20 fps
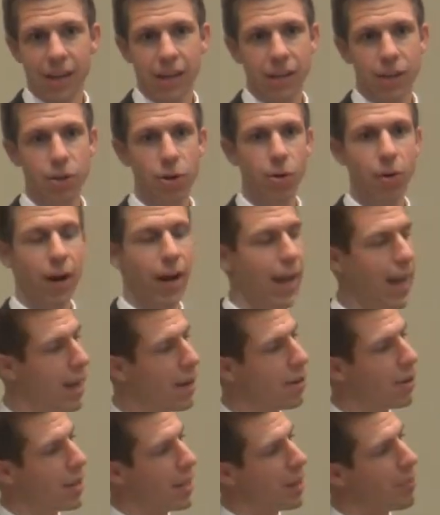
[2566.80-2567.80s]
you don't
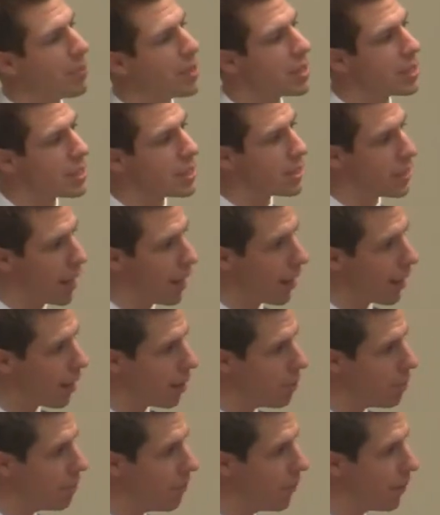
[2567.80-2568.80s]
handle him the
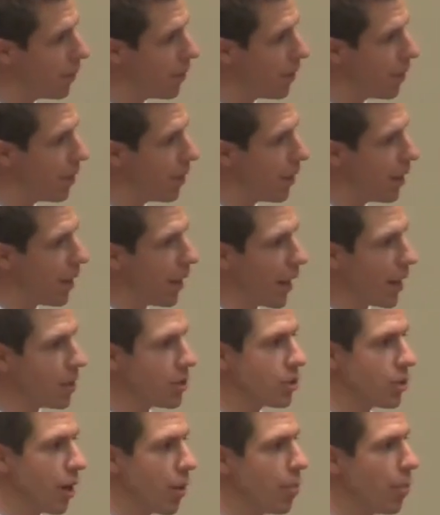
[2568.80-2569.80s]
same
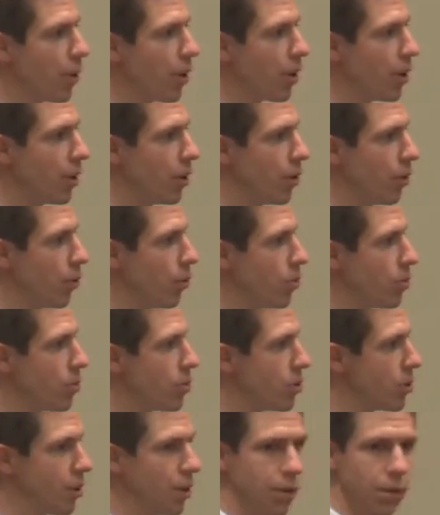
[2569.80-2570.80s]
as somebody
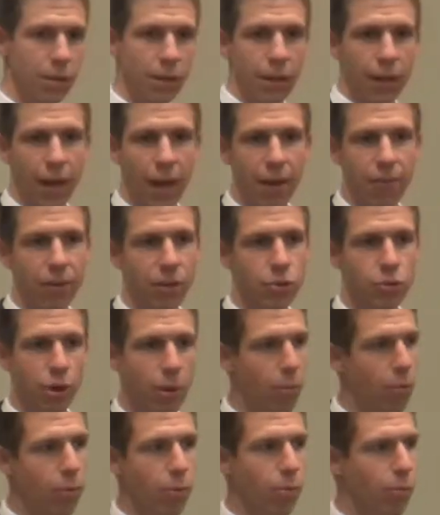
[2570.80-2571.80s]
who's having
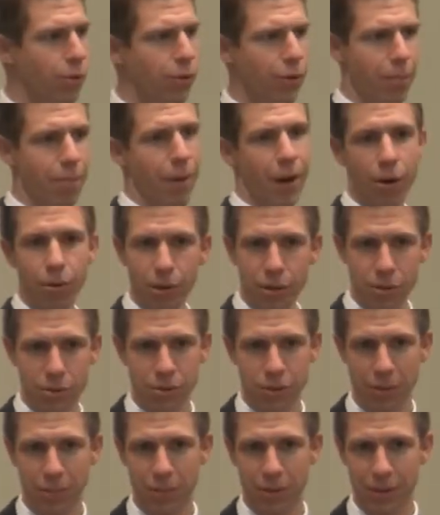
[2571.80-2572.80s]
trouble with their marriage or
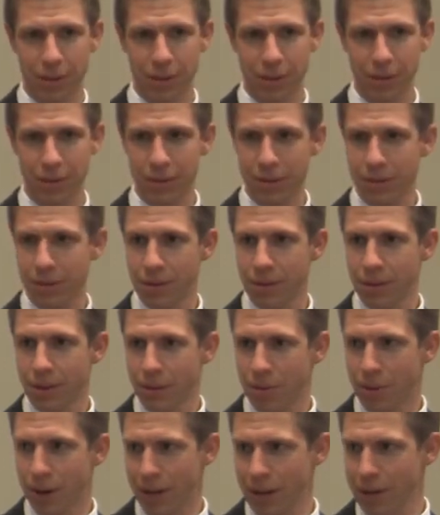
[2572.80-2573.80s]
something,
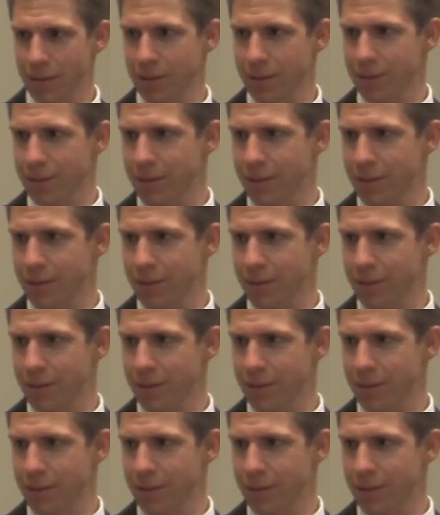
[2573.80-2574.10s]
right?